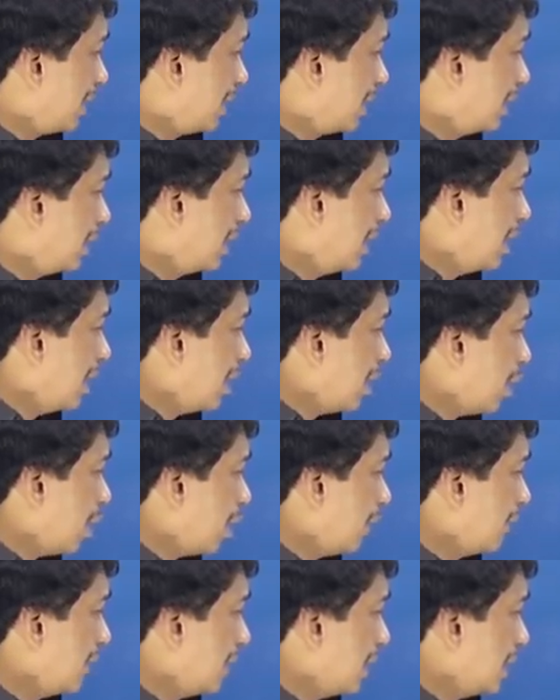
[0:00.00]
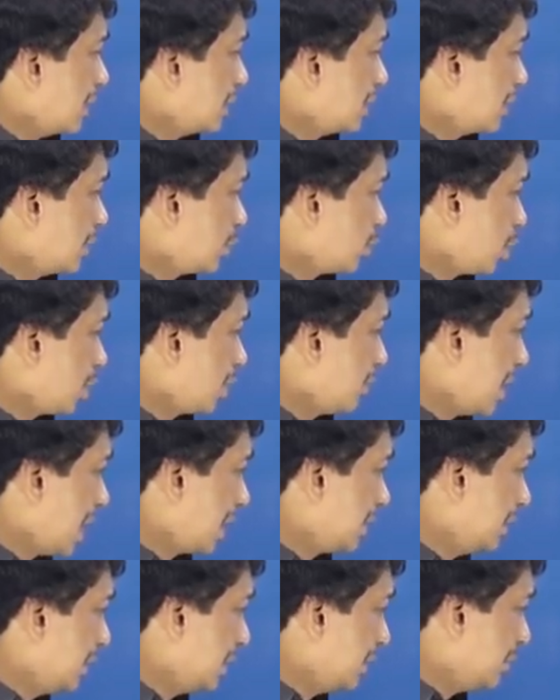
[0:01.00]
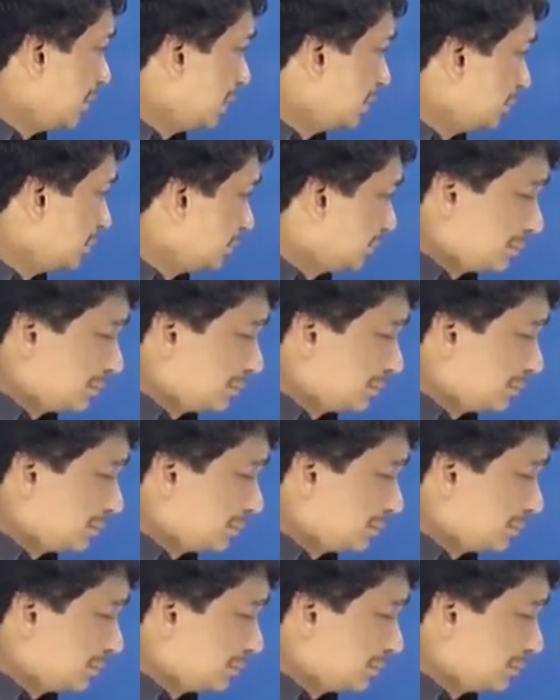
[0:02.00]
petal of cystoid macular edema.